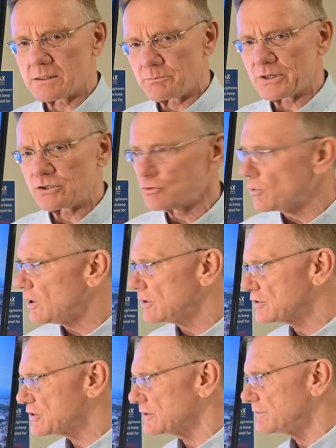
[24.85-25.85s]
compared to
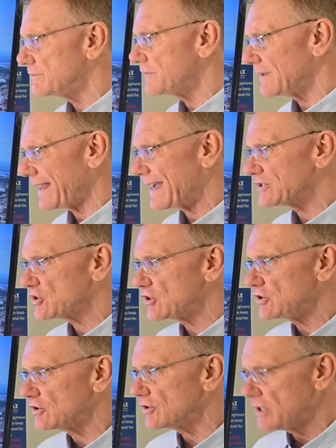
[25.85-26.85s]
August of last
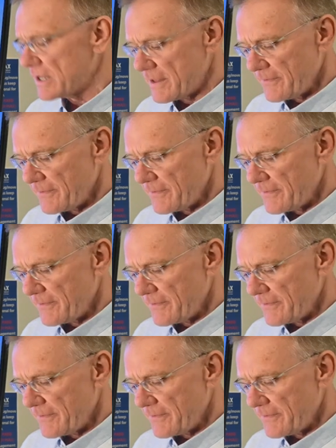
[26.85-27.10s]
year.